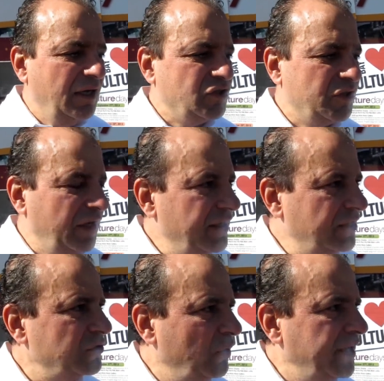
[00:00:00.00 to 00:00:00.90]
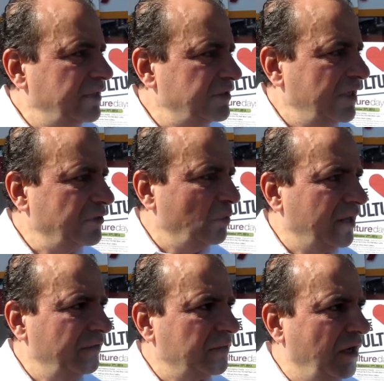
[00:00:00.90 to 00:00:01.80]
Certainly, this one is
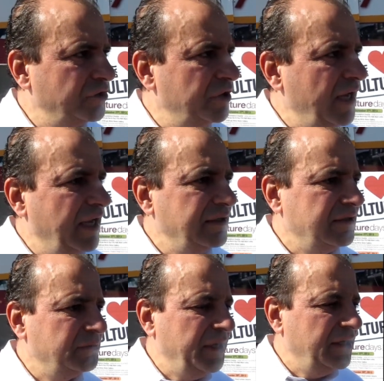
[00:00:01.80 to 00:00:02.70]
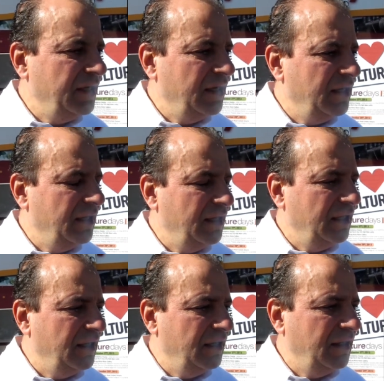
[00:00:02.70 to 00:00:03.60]
one of them. Culture Days has been
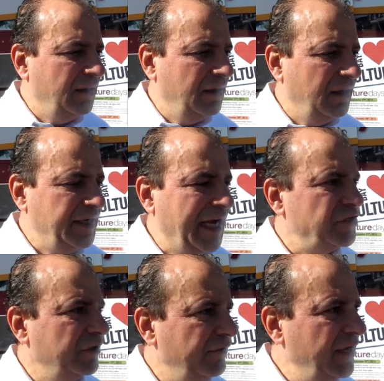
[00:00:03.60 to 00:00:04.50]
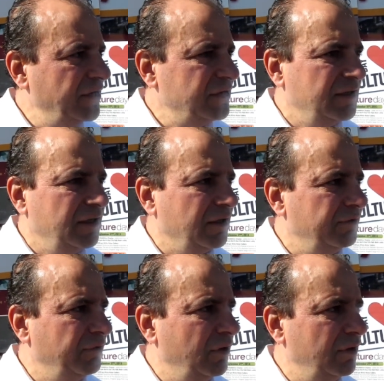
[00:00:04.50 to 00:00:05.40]
a national event
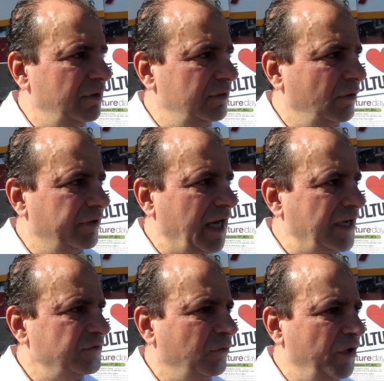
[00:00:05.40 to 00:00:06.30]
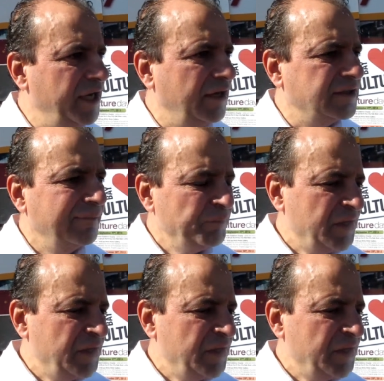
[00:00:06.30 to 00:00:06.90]
over the last 4 years.